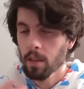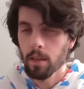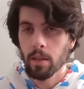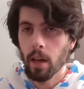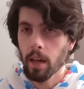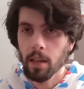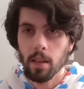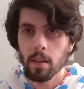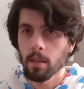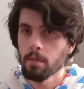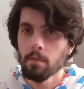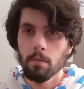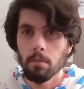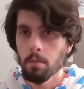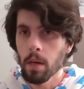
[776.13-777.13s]
I need to
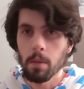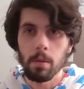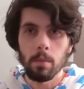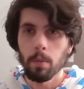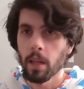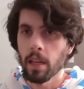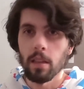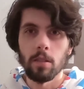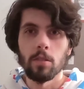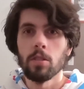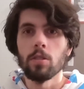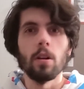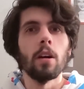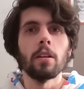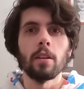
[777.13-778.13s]
maybe play a little
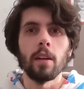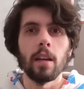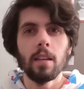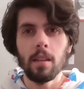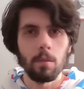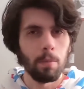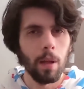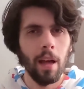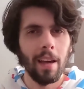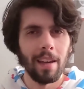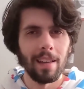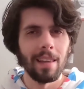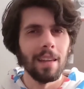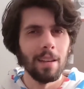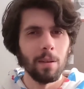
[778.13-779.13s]
stronger. I need to play a
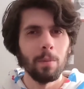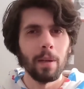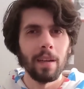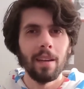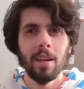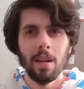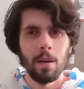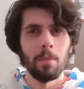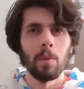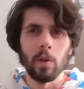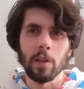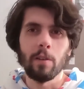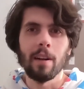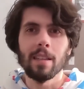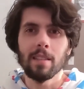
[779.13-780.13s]
little bit more
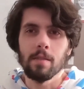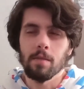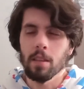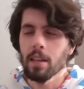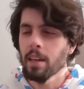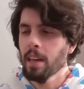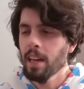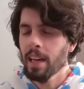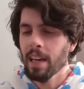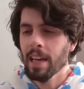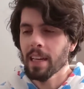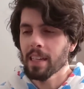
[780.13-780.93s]
aggressively. And